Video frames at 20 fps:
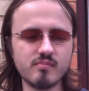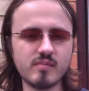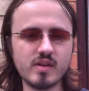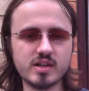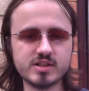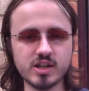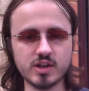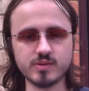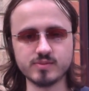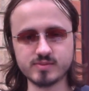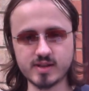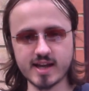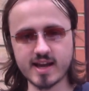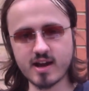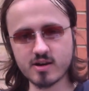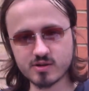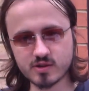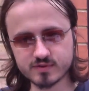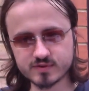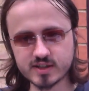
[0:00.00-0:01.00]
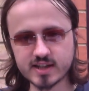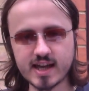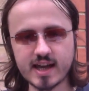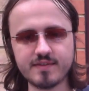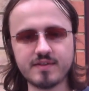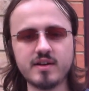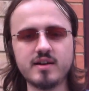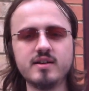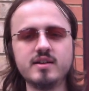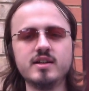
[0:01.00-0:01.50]
So, they head off
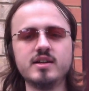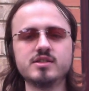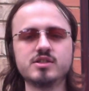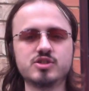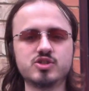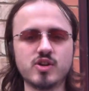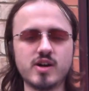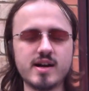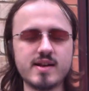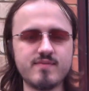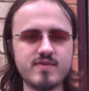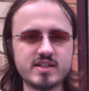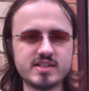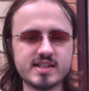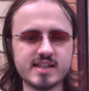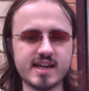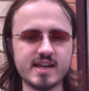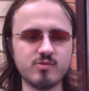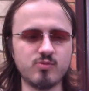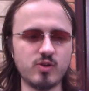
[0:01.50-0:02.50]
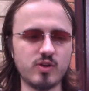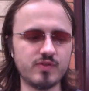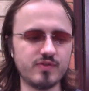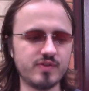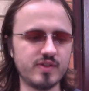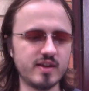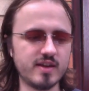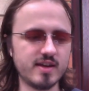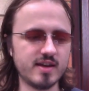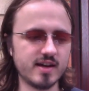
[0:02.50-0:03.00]
together to try and investigate what
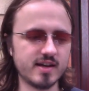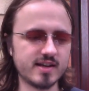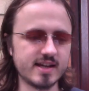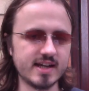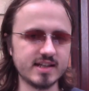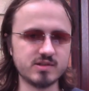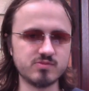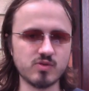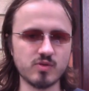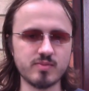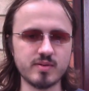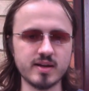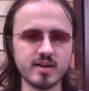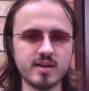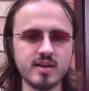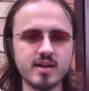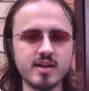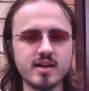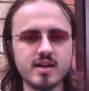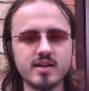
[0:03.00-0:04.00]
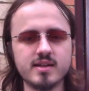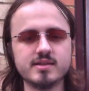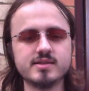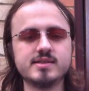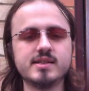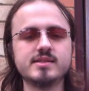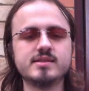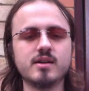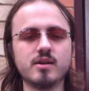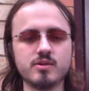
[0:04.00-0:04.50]
the case will be. He
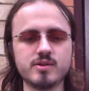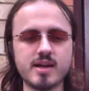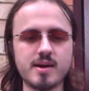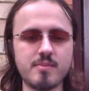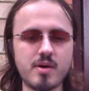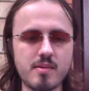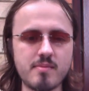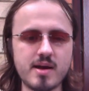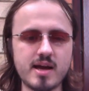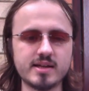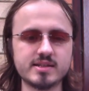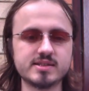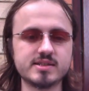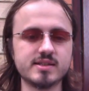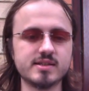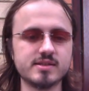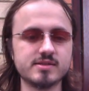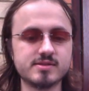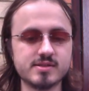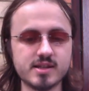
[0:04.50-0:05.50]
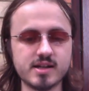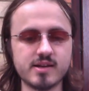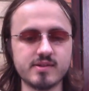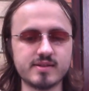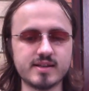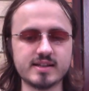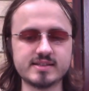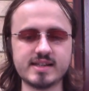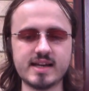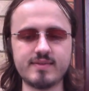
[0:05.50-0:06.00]
says, my master,
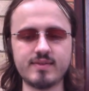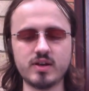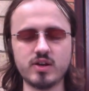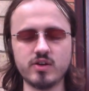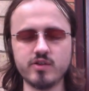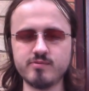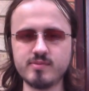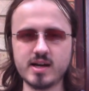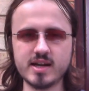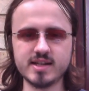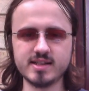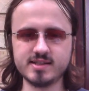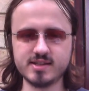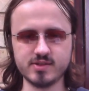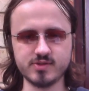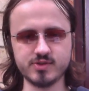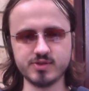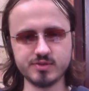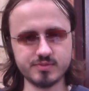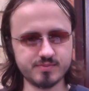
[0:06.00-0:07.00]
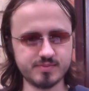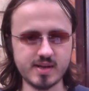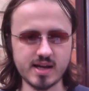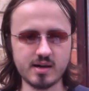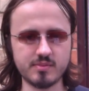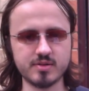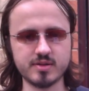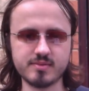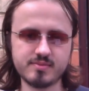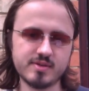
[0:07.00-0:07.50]
does have a lot of money, so you'll be
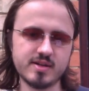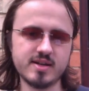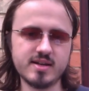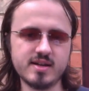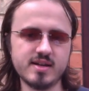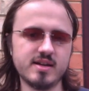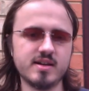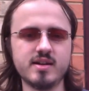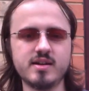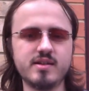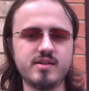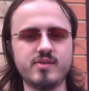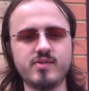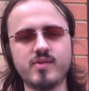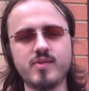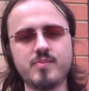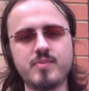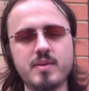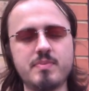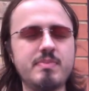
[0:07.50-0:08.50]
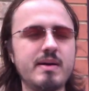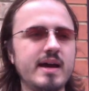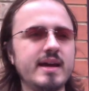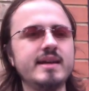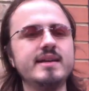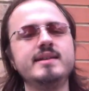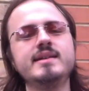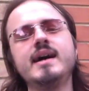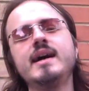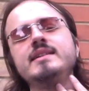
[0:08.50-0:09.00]
able to, be
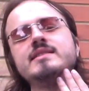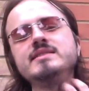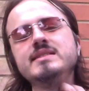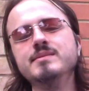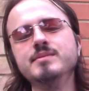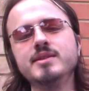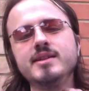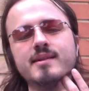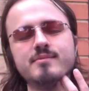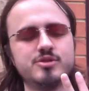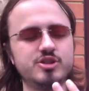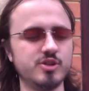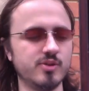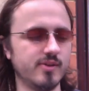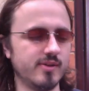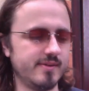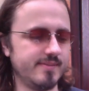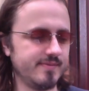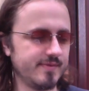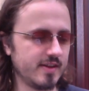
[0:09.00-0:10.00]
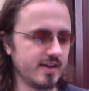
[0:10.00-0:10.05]
paid handsomely, I'm sure.